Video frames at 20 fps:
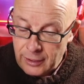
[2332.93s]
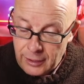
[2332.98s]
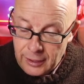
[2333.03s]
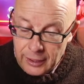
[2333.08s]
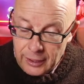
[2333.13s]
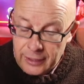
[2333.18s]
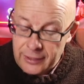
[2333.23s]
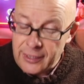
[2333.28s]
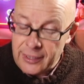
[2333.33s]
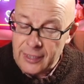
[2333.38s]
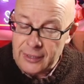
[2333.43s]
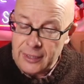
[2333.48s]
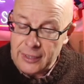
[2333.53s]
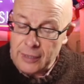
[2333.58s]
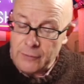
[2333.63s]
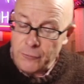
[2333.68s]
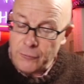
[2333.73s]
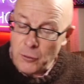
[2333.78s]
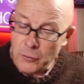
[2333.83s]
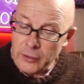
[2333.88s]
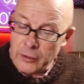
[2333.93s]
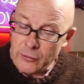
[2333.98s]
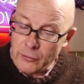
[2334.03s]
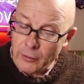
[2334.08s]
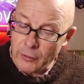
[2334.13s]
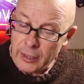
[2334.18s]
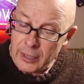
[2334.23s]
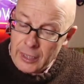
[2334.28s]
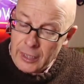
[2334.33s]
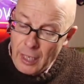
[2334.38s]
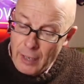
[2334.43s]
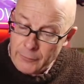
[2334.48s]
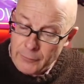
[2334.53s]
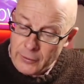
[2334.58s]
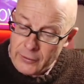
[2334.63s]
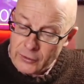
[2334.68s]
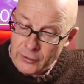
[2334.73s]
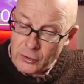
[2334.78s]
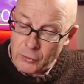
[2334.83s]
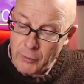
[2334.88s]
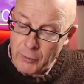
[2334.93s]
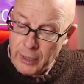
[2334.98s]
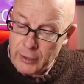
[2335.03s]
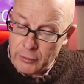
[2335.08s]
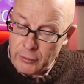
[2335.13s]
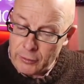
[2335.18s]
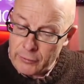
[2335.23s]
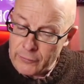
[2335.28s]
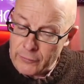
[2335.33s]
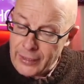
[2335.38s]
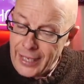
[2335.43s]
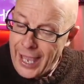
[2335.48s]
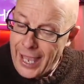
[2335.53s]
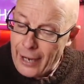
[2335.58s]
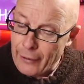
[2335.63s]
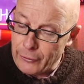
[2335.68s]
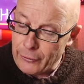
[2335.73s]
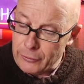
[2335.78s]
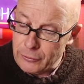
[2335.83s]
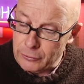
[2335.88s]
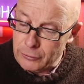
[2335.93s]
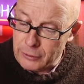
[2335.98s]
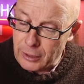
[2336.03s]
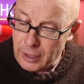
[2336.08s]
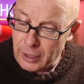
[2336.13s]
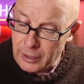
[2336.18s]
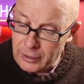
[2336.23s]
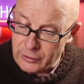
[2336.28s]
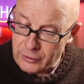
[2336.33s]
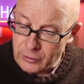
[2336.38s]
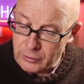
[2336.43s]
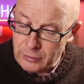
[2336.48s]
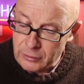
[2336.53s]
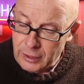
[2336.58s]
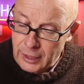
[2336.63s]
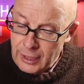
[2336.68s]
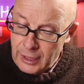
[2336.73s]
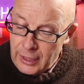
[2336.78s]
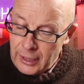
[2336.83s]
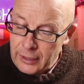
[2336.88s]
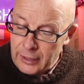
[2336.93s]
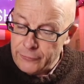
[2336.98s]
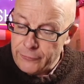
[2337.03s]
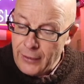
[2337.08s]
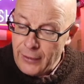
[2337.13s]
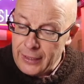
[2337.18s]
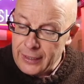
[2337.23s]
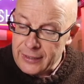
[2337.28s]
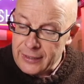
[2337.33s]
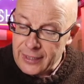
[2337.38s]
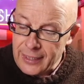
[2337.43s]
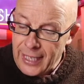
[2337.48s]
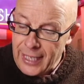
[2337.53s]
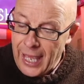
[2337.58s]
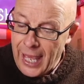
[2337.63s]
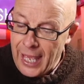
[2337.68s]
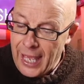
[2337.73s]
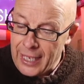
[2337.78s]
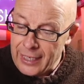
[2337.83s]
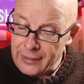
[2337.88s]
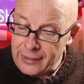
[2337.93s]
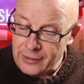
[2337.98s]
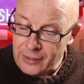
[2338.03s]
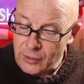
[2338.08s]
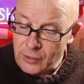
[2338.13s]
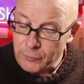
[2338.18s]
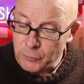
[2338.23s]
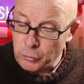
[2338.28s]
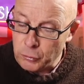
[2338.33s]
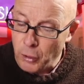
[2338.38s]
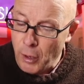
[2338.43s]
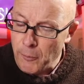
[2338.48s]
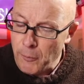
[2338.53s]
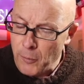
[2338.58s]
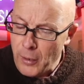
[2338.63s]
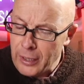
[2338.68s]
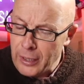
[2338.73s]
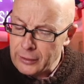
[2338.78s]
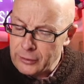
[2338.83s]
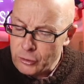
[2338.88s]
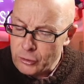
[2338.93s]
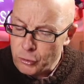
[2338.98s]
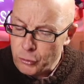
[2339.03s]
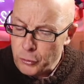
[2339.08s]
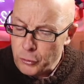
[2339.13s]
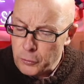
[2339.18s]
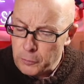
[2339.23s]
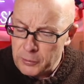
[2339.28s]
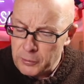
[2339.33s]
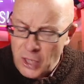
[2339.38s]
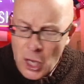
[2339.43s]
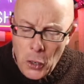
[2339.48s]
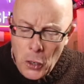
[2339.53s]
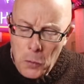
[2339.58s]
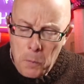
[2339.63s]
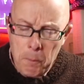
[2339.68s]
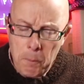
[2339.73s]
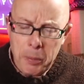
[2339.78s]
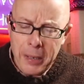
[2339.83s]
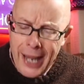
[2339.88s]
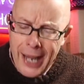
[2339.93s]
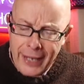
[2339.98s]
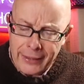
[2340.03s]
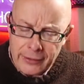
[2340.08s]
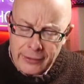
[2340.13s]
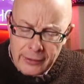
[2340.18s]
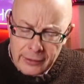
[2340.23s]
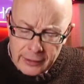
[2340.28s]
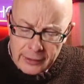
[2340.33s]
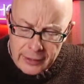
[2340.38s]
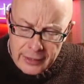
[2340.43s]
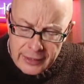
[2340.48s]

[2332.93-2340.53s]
In 1643, after the surrender of the Arundel Castle, it fell into the hands of Cromwell's troops, who plundered and